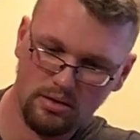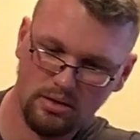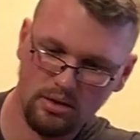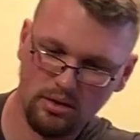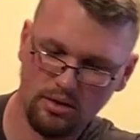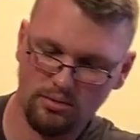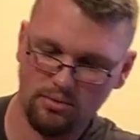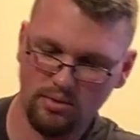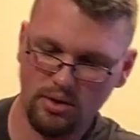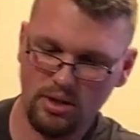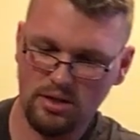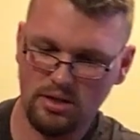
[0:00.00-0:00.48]

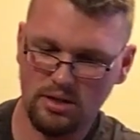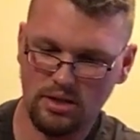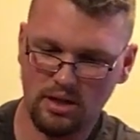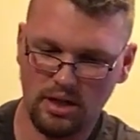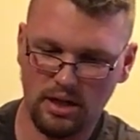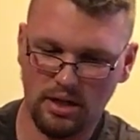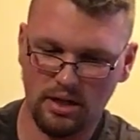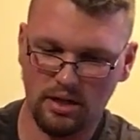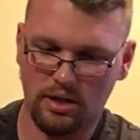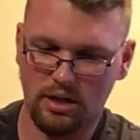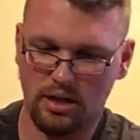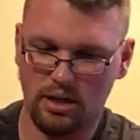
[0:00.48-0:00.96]
The reason
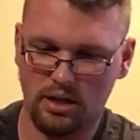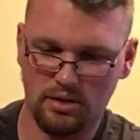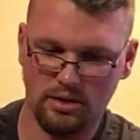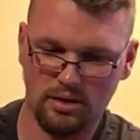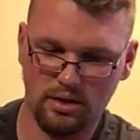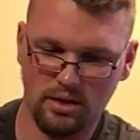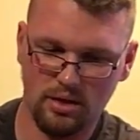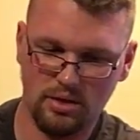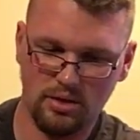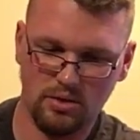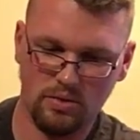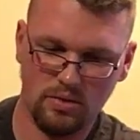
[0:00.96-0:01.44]
I got
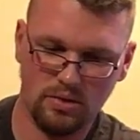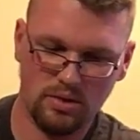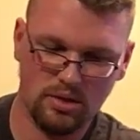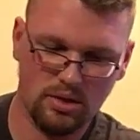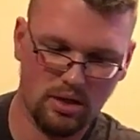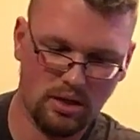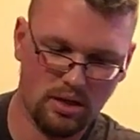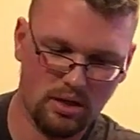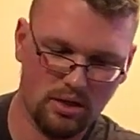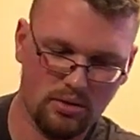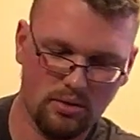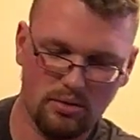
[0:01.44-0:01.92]
this was
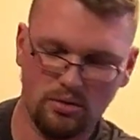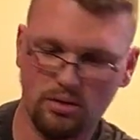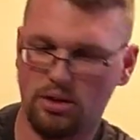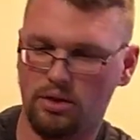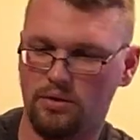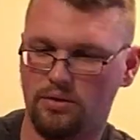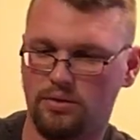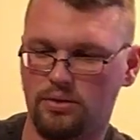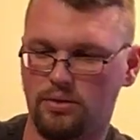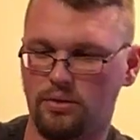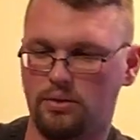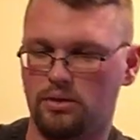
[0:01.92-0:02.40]
not
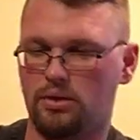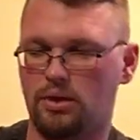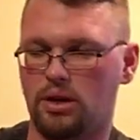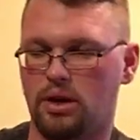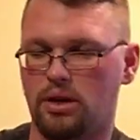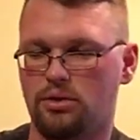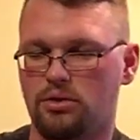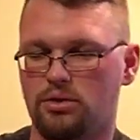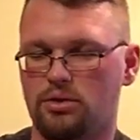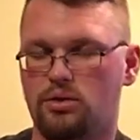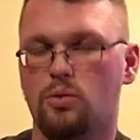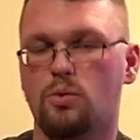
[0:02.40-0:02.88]
only for
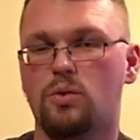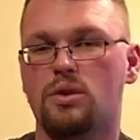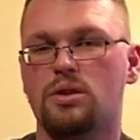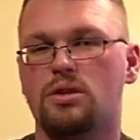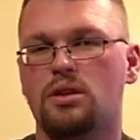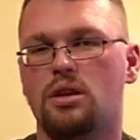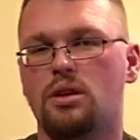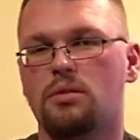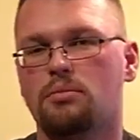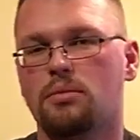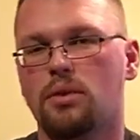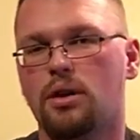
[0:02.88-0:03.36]
Irish
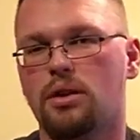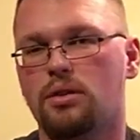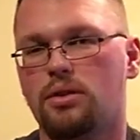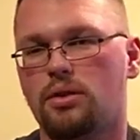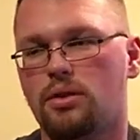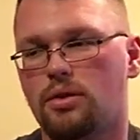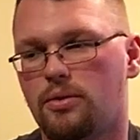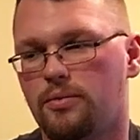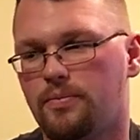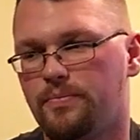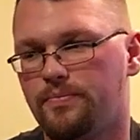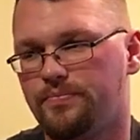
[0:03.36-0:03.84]
Whiskey
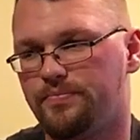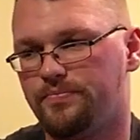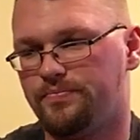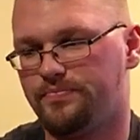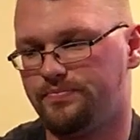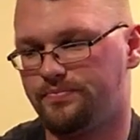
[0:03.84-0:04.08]
Month,